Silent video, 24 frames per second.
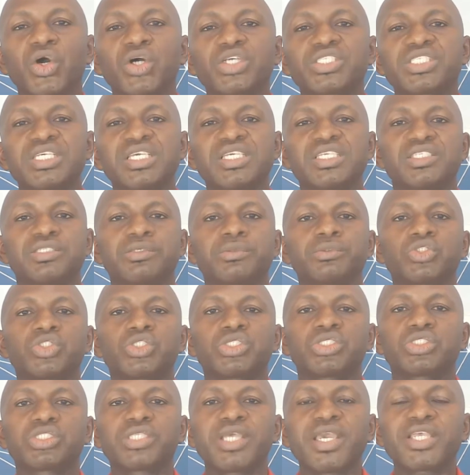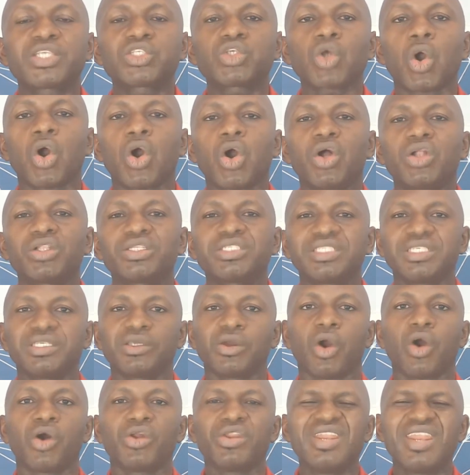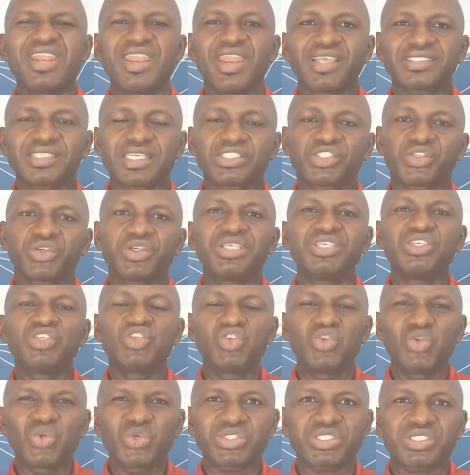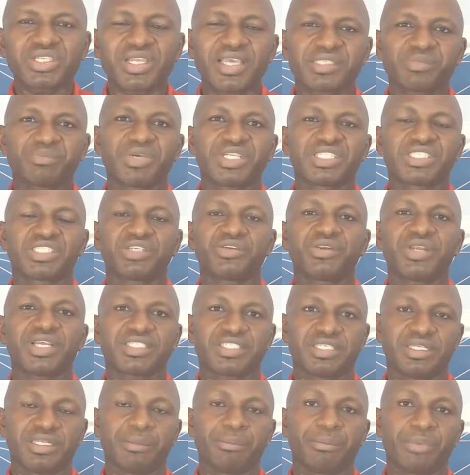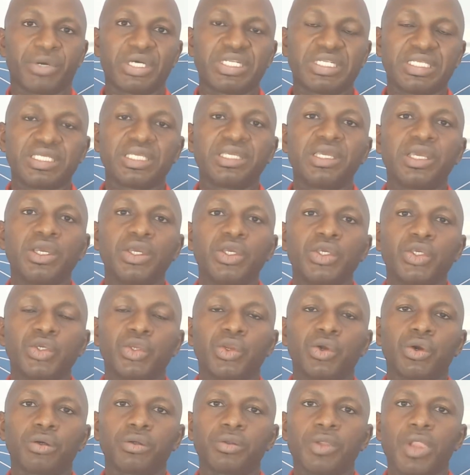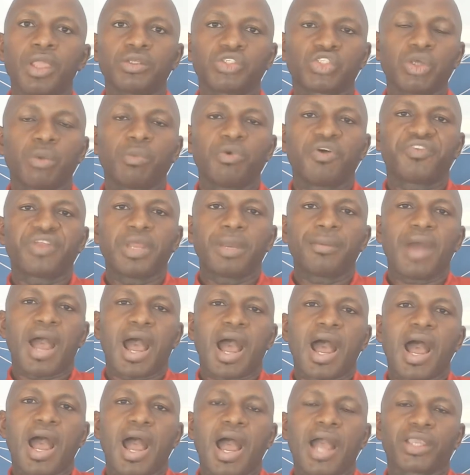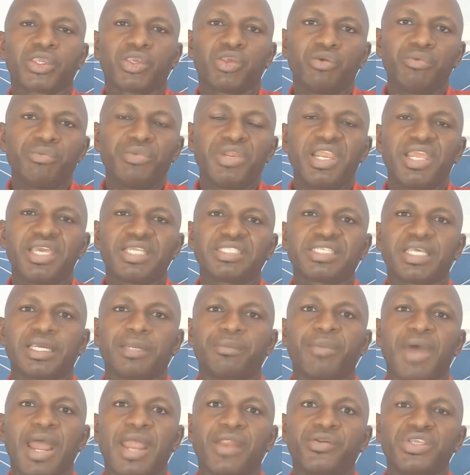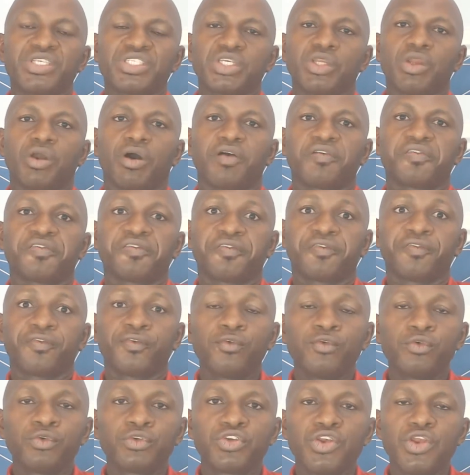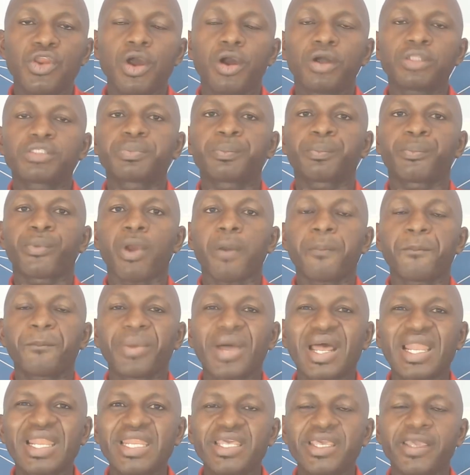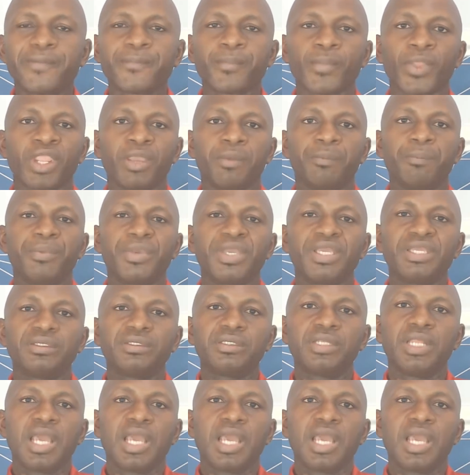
is takes all the unnecessary, useless materials in the body. Some of them are accumulated by reason of food not properly being